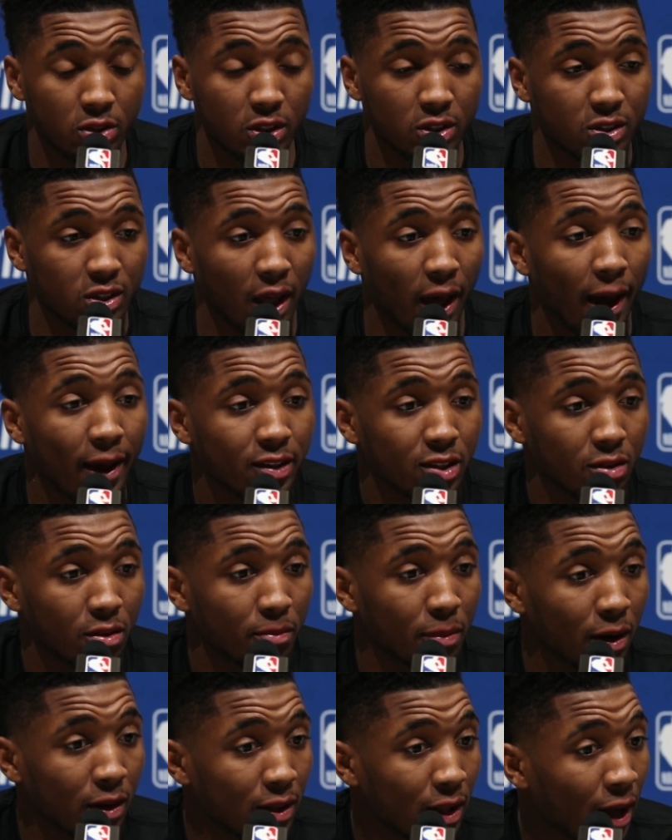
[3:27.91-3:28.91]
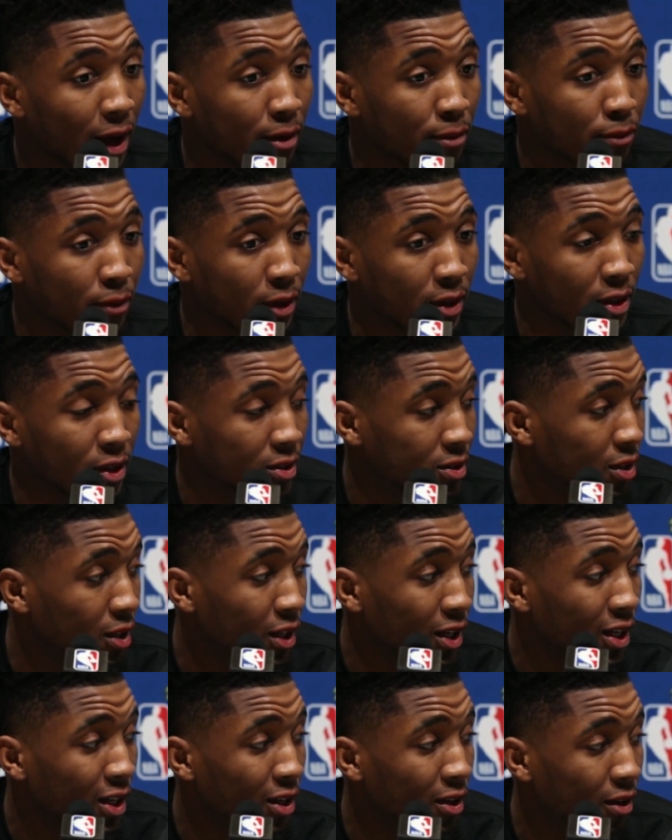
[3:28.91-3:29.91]
just asking about life in this
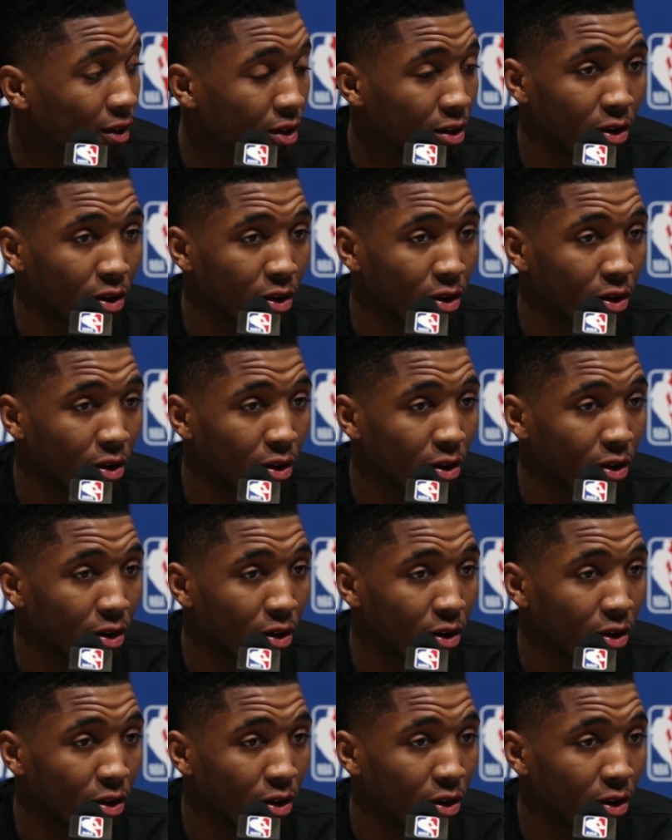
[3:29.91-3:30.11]
league.